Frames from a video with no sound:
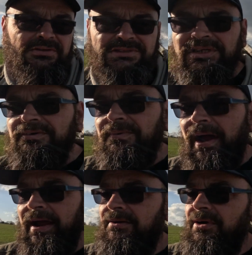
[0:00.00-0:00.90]
There was no
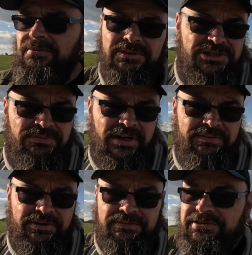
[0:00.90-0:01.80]
aggro
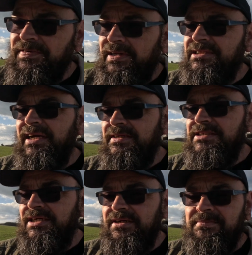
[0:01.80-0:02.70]
whatsoever. It was
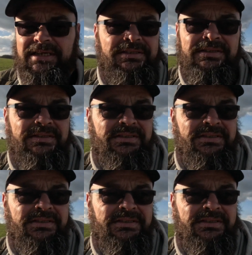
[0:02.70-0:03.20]
fantastic. I mean,